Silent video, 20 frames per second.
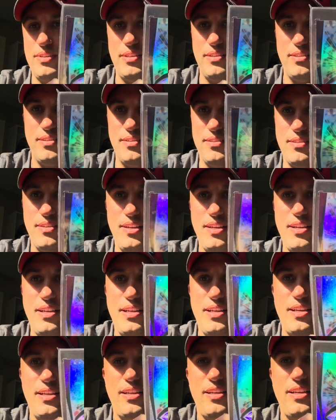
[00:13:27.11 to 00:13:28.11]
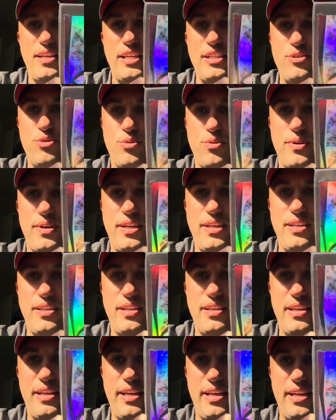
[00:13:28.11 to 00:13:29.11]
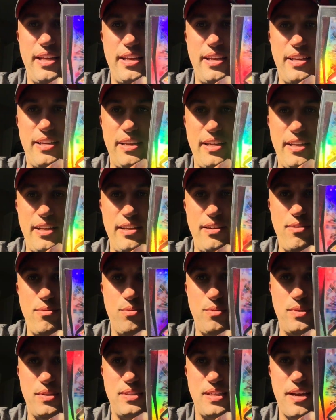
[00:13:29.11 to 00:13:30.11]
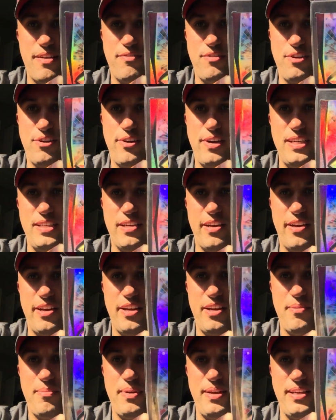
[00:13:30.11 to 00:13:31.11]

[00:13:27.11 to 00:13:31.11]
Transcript: And he joined and he was having a great time.